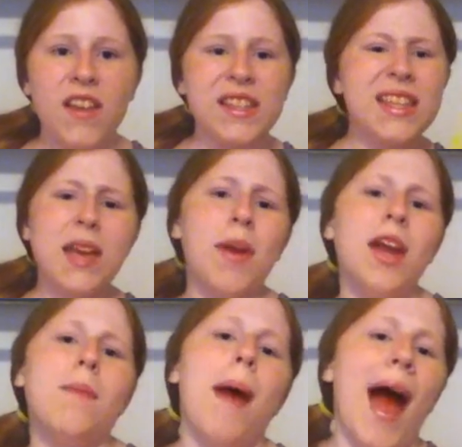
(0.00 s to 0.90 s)
Since I
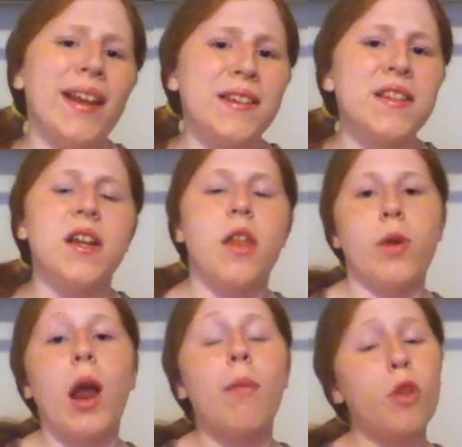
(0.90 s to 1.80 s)
married Magnus in another
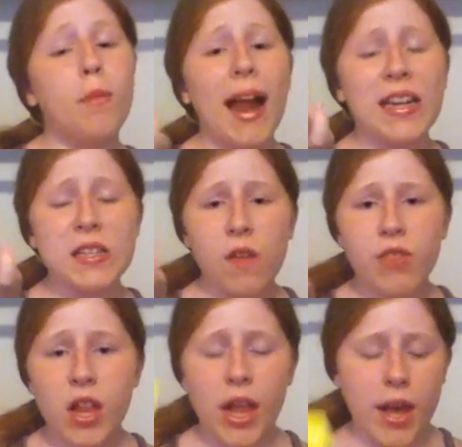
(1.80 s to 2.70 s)
one, I'm throwing Magnus off
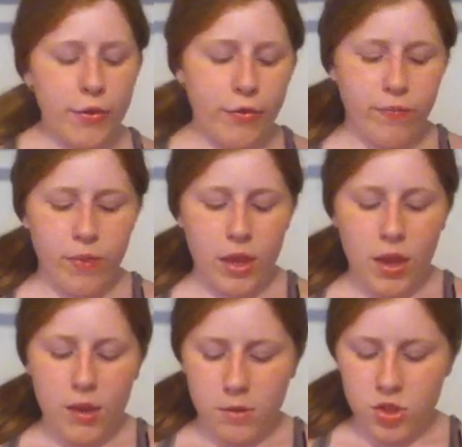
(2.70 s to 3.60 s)
the cliff,
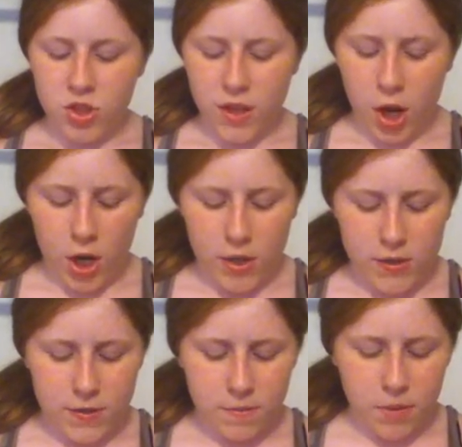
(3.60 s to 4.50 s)
as much as it
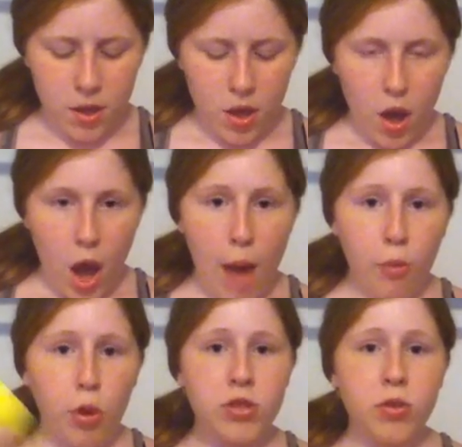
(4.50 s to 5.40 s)
hurts.
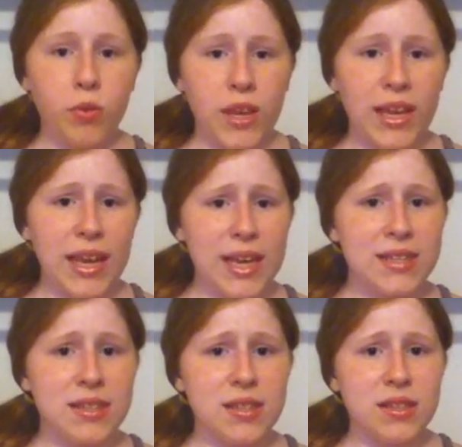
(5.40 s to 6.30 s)
I'm going to only
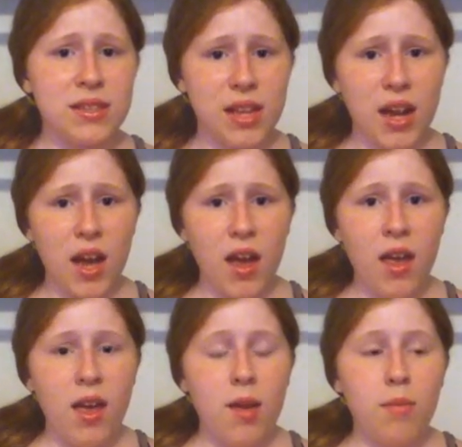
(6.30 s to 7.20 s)
kiss Cinna
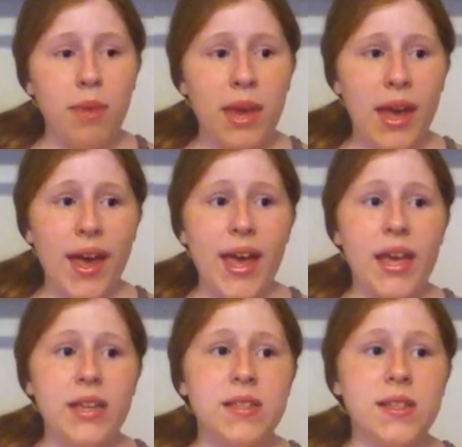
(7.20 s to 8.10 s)

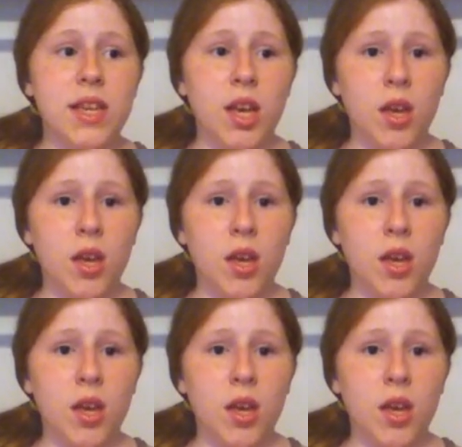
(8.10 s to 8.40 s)
because